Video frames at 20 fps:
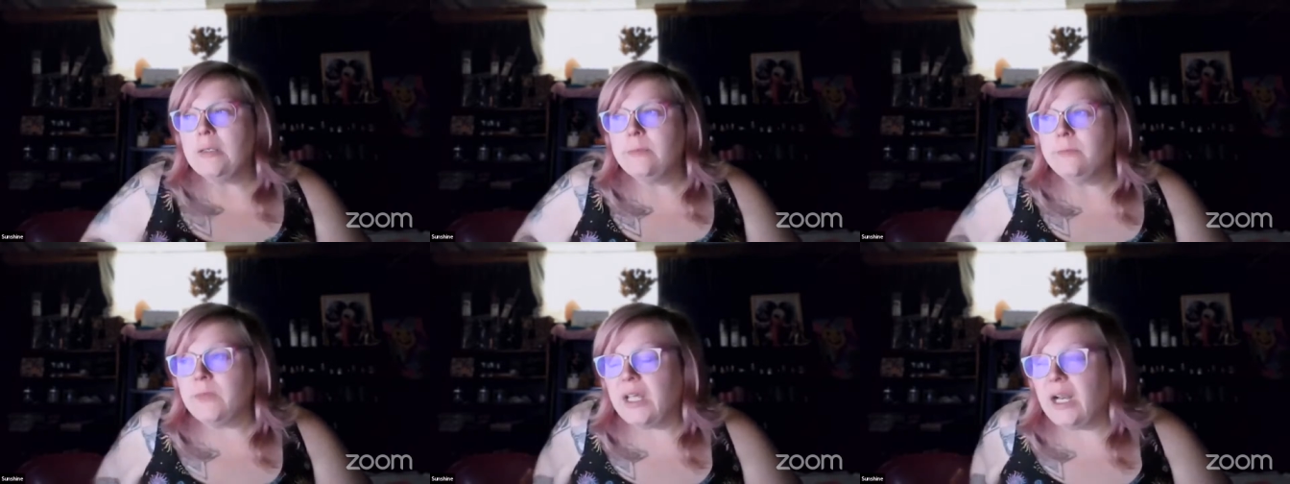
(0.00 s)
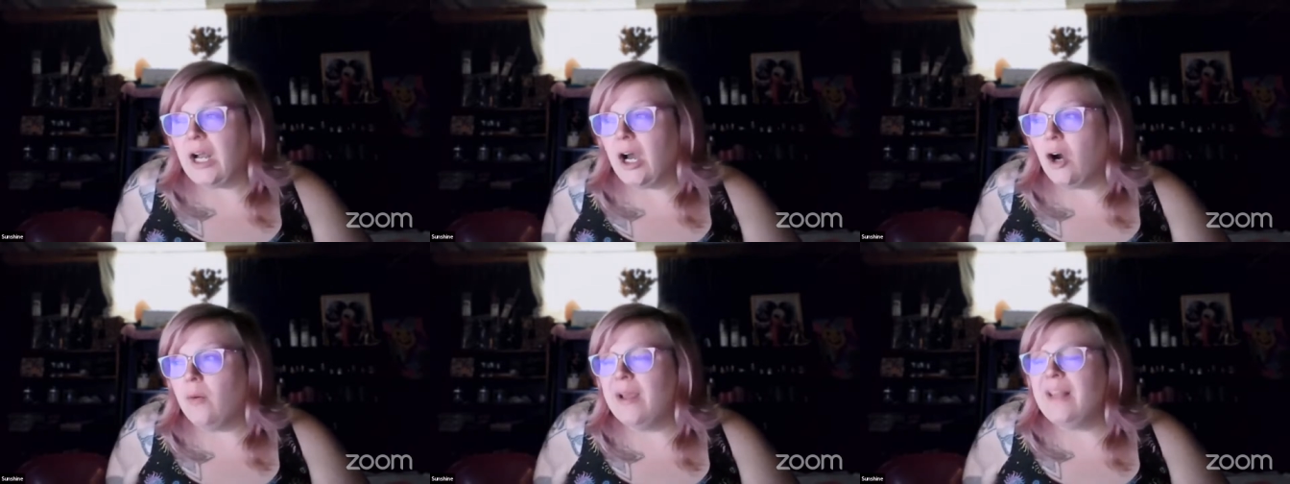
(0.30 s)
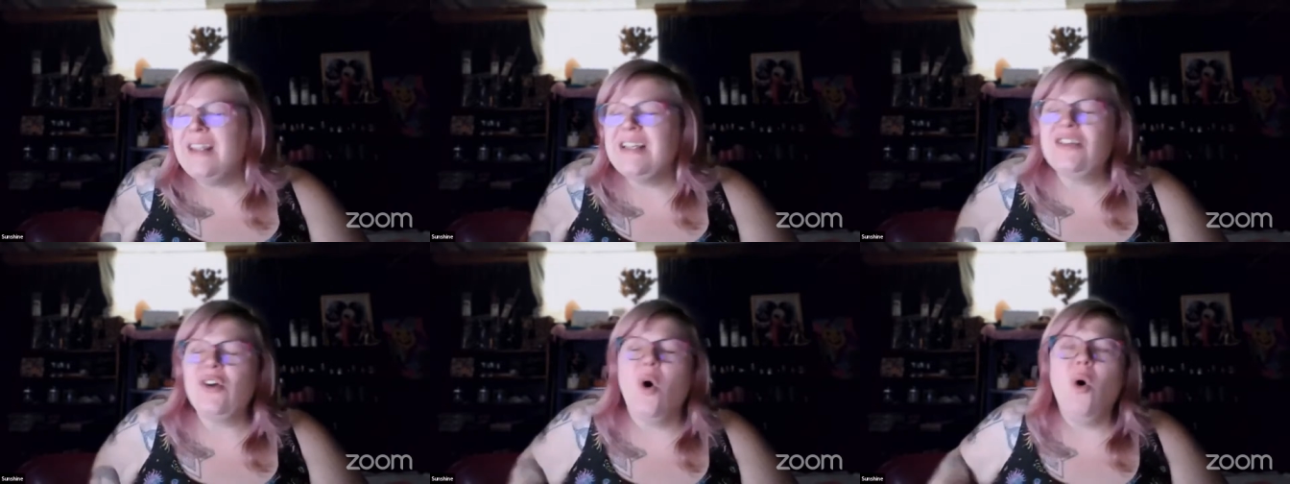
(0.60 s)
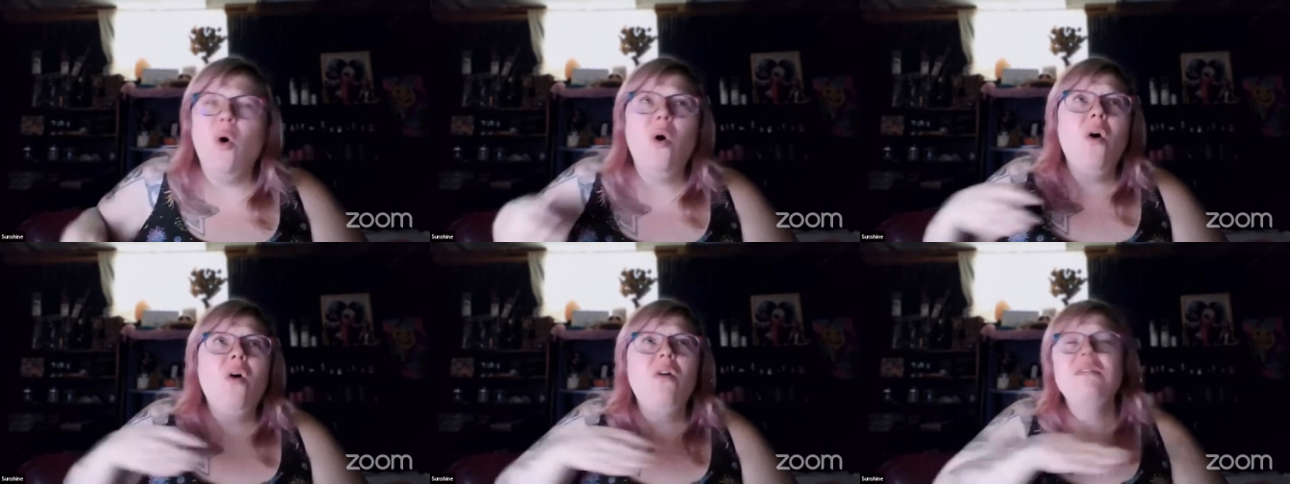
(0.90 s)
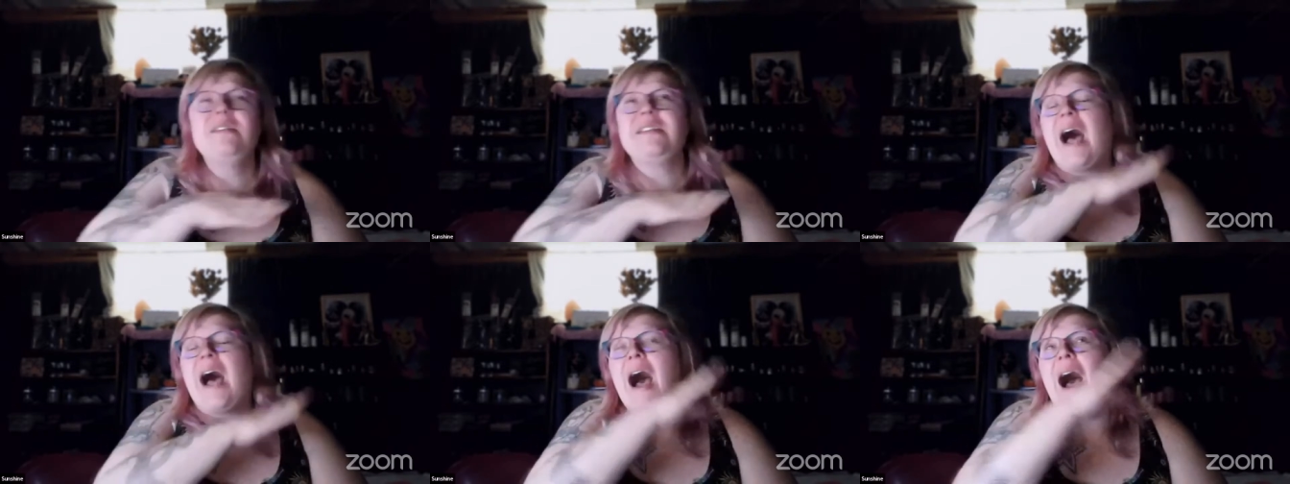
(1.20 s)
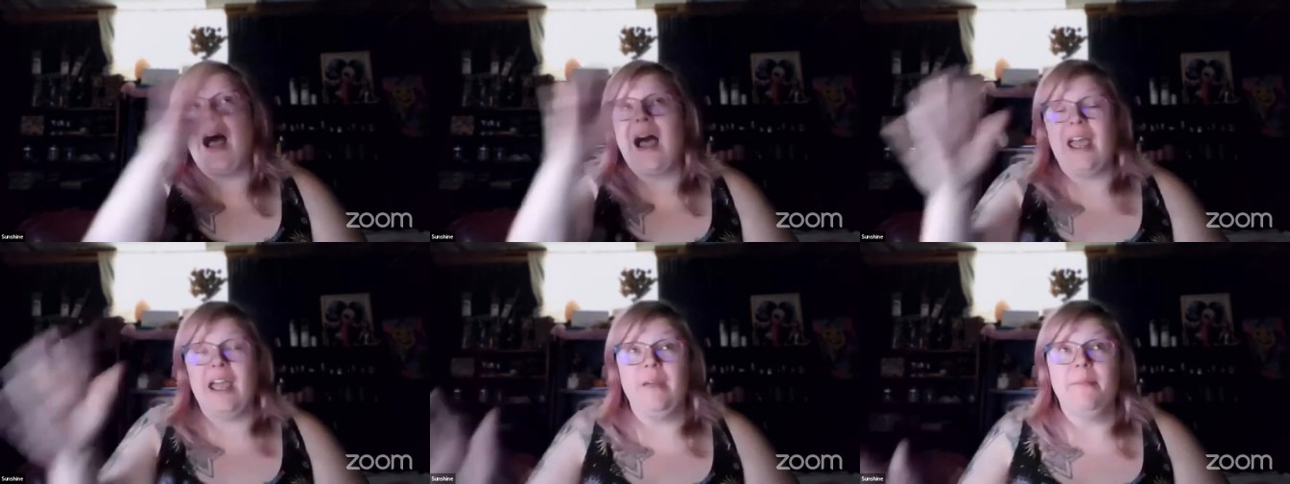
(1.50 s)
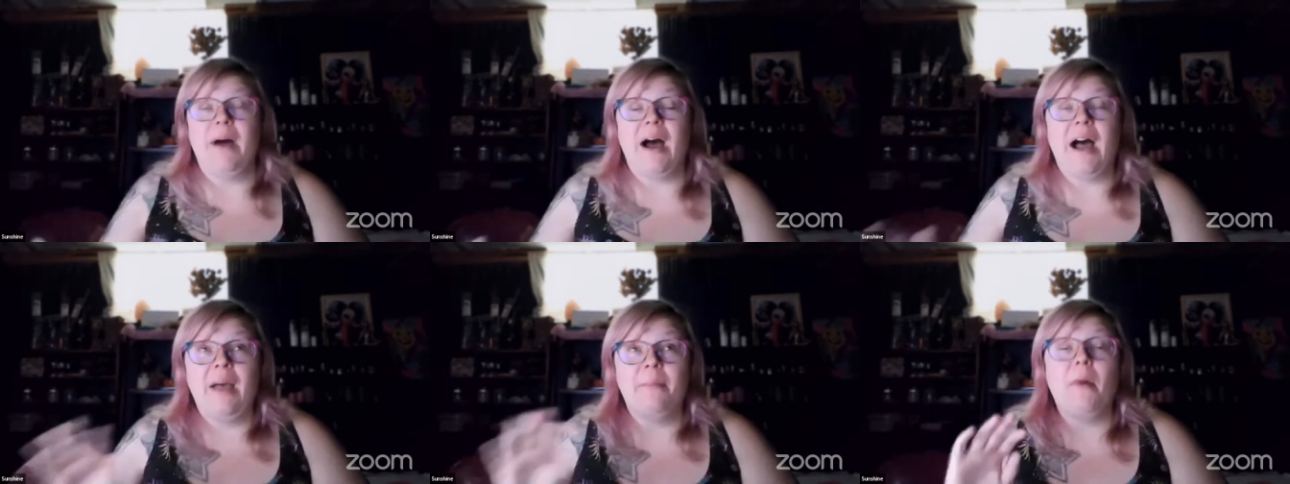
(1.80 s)
And this whole
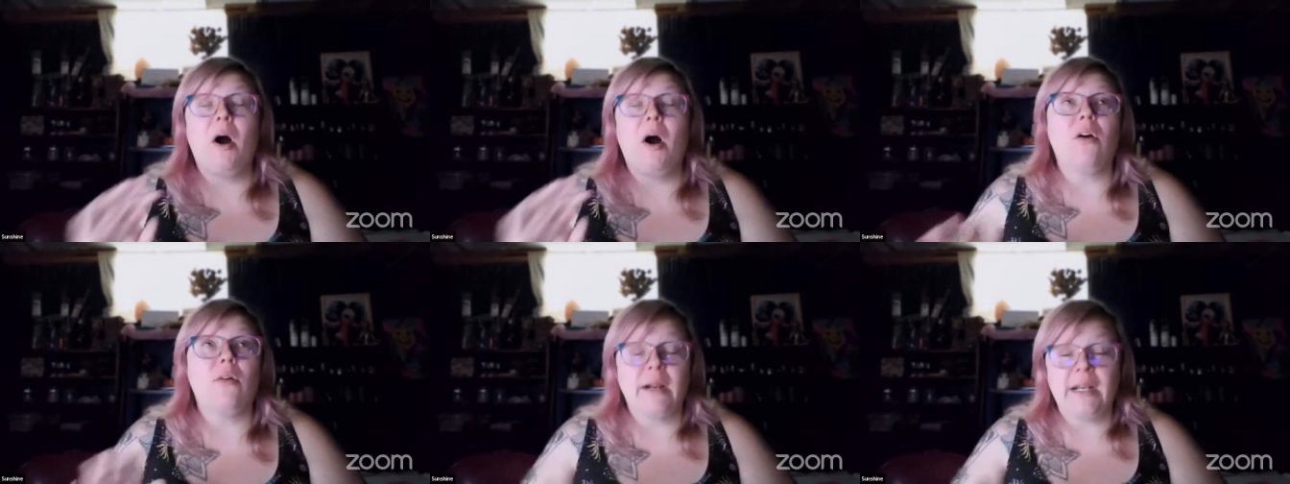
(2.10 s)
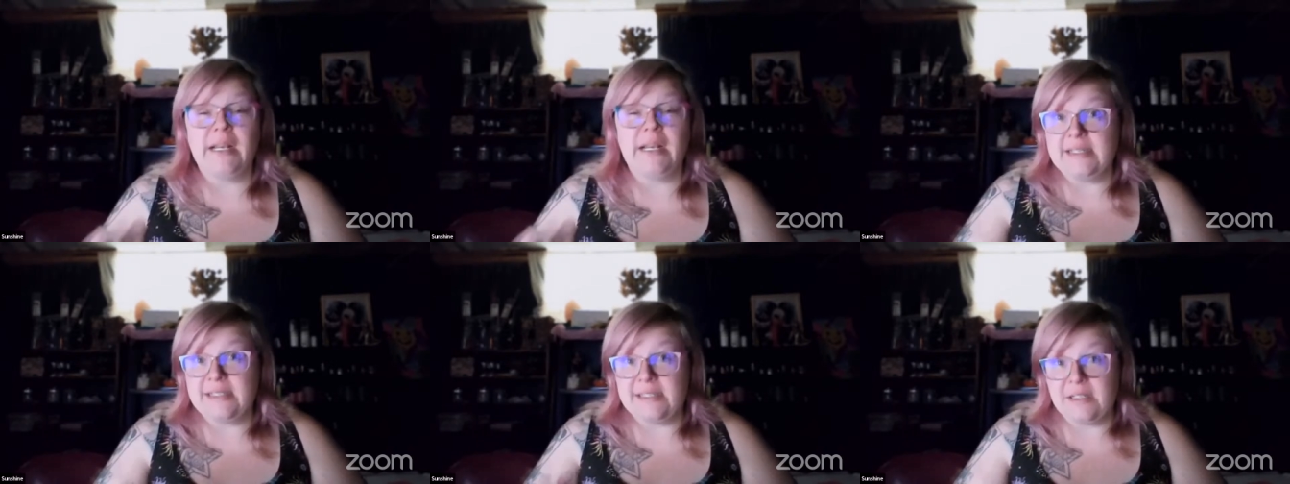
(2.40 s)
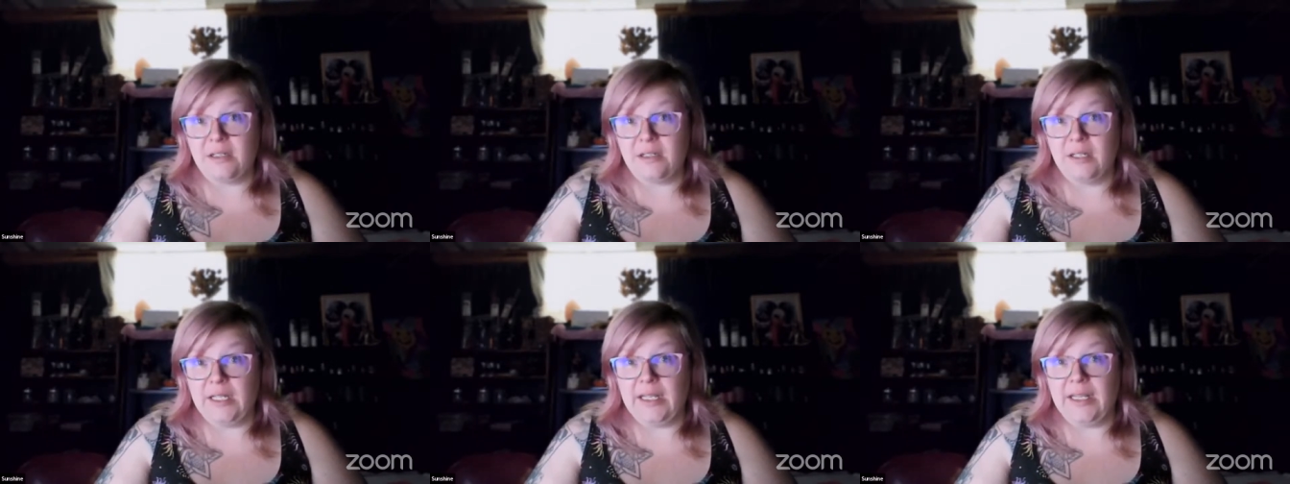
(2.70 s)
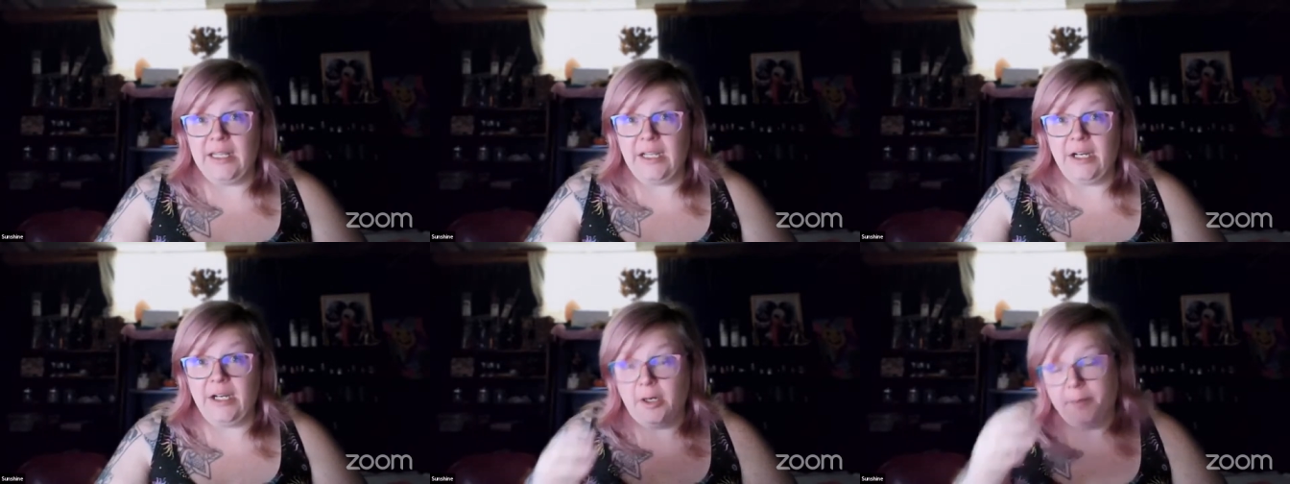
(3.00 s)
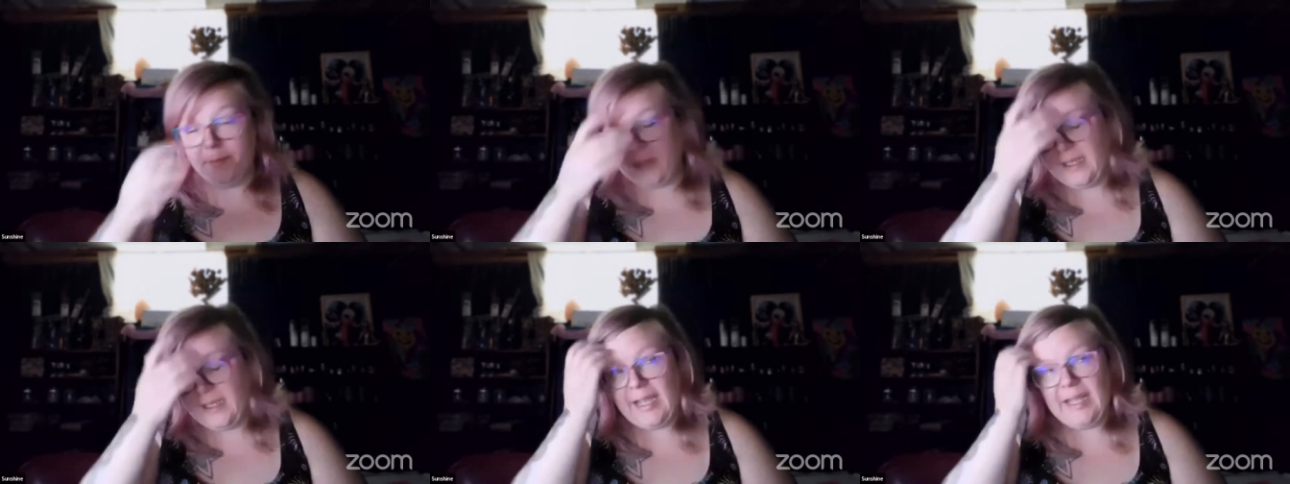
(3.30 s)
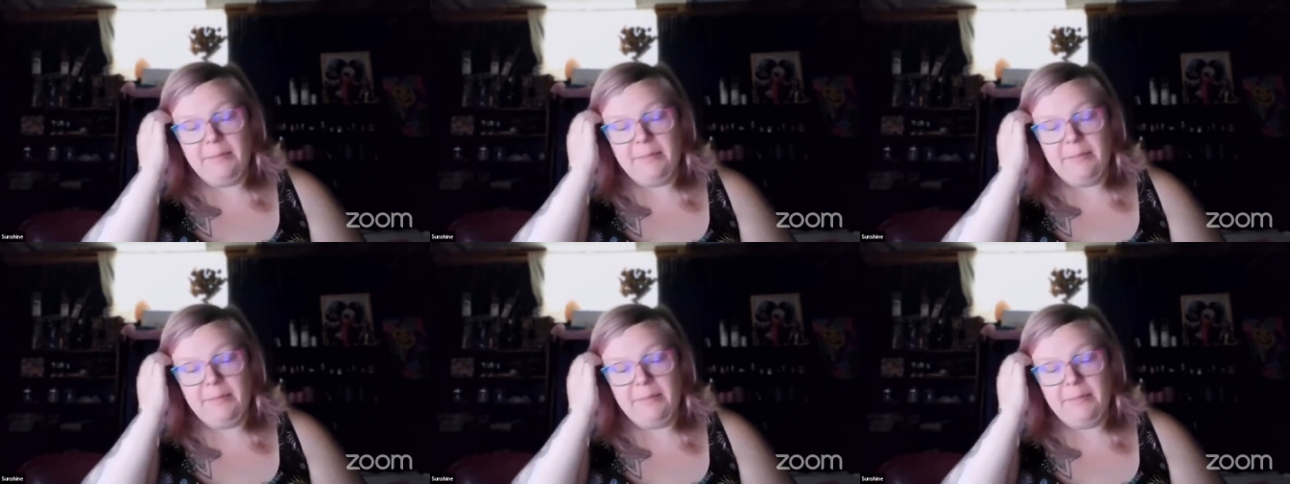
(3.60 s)
time, I'm already still in therapy.